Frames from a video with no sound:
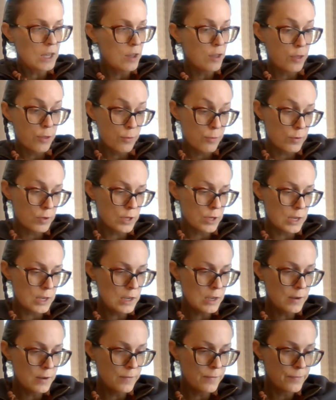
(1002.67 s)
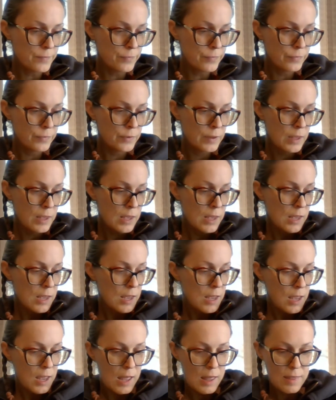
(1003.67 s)
3.
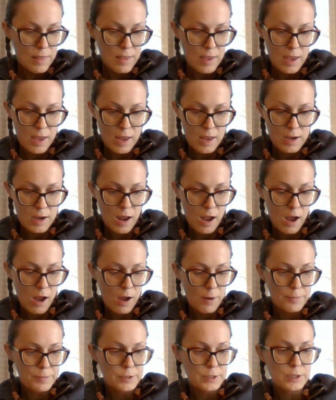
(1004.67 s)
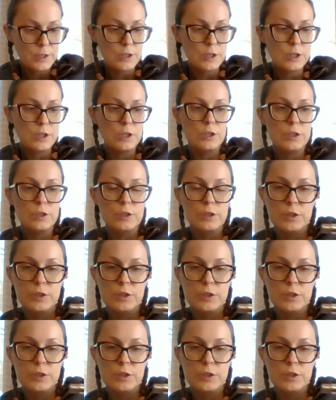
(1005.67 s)
And then optional,